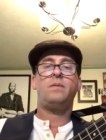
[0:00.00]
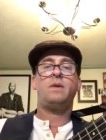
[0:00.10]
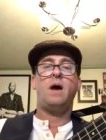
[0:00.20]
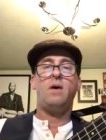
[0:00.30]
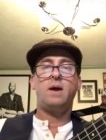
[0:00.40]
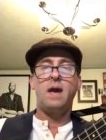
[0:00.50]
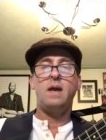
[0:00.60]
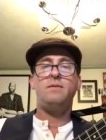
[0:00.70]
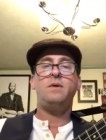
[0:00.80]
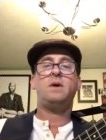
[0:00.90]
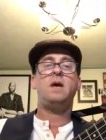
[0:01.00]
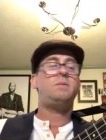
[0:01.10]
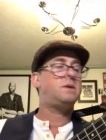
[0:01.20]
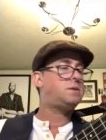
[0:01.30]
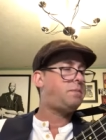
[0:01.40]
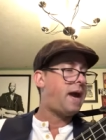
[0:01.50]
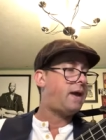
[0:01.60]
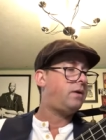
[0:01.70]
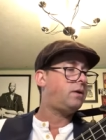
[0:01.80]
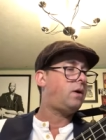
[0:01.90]
Now again, if you keep this
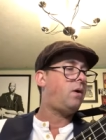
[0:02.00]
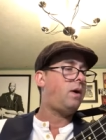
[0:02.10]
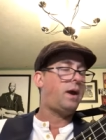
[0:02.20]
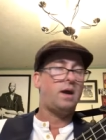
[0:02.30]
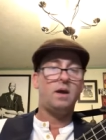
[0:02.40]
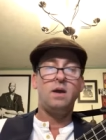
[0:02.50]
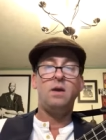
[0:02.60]
pattern going,